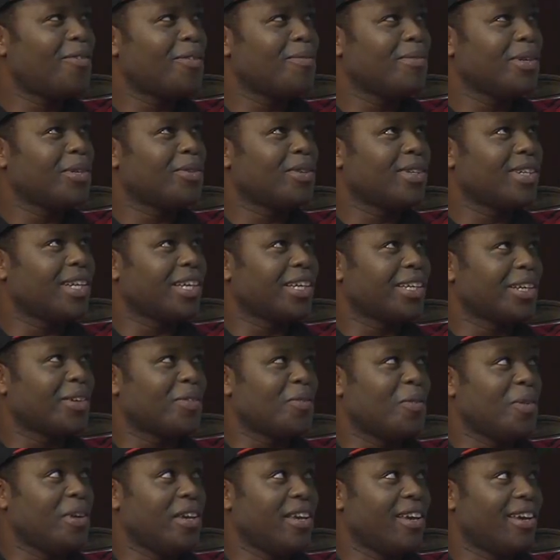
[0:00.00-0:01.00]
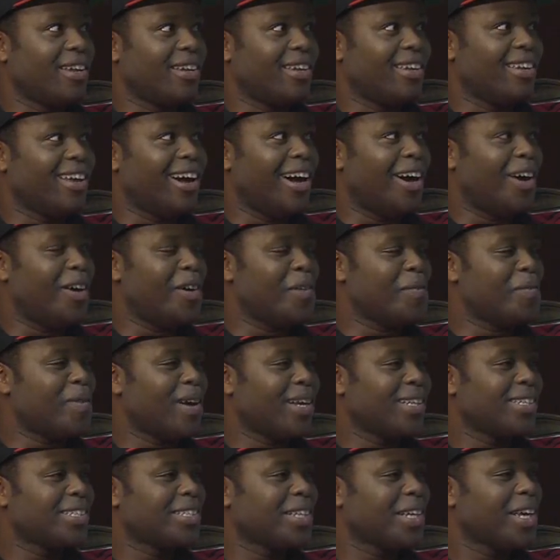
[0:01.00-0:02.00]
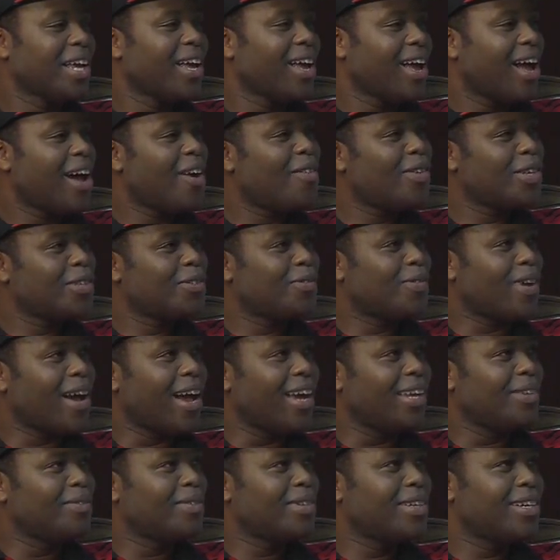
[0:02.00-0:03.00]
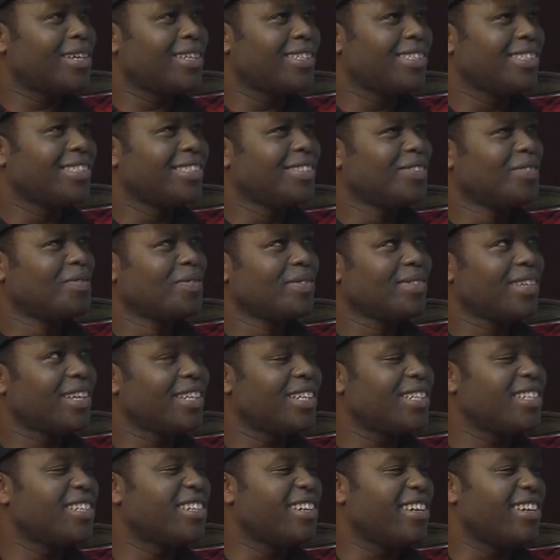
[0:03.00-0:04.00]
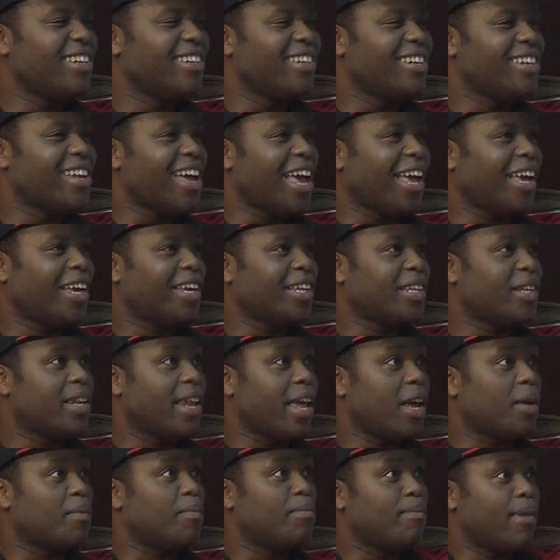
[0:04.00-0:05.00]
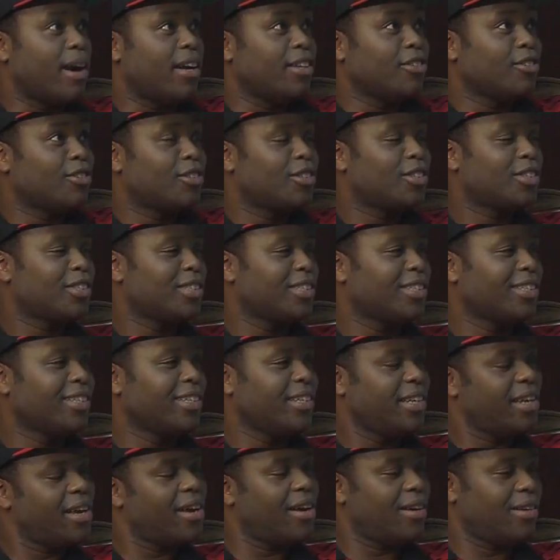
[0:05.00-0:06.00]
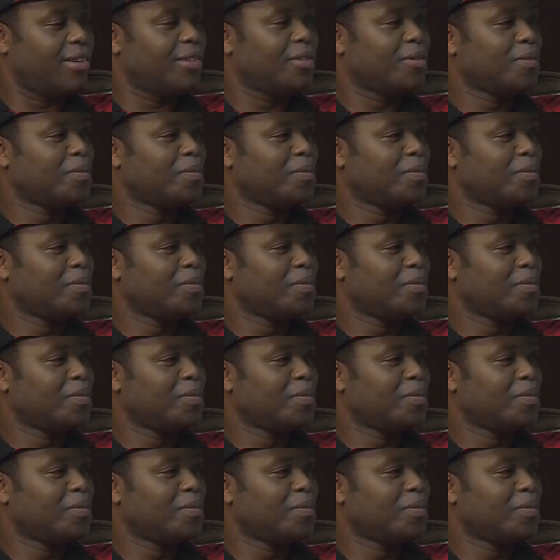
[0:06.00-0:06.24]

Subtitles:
for me it was like weird now. But I was fine, but I didn't like it like much, yeah.